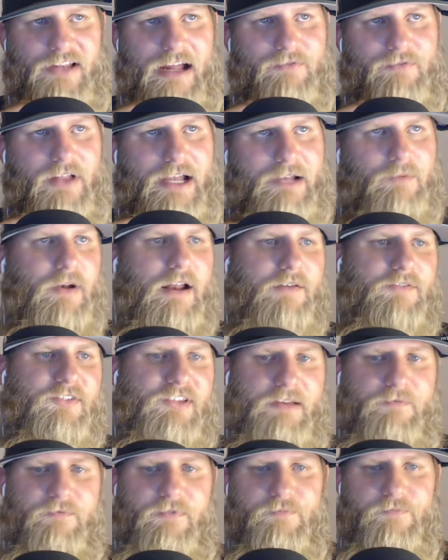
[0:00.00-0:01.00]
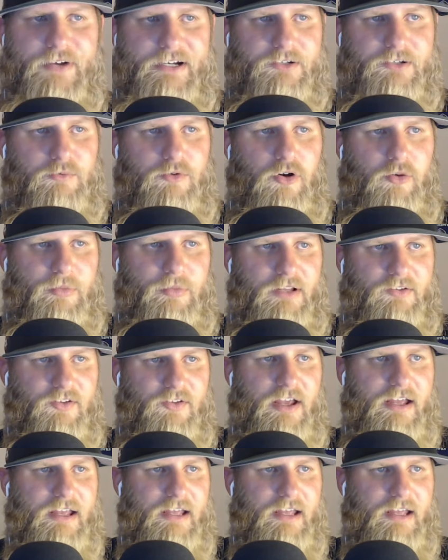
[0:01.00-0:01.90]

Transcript: I've liked what I've seen from Victor Robles.